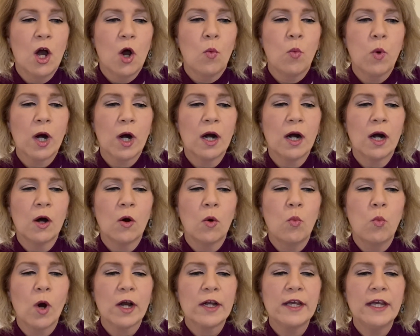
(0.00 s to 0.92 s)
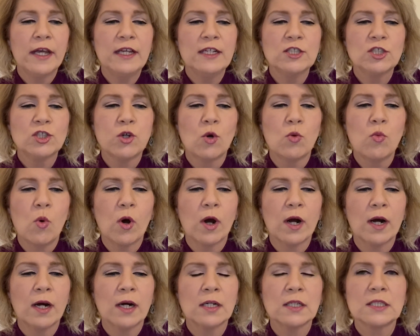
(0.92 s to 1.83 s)
We're working
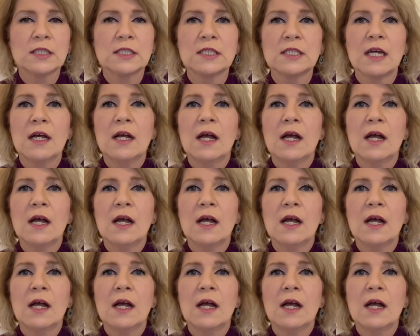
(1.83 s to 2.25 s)
towards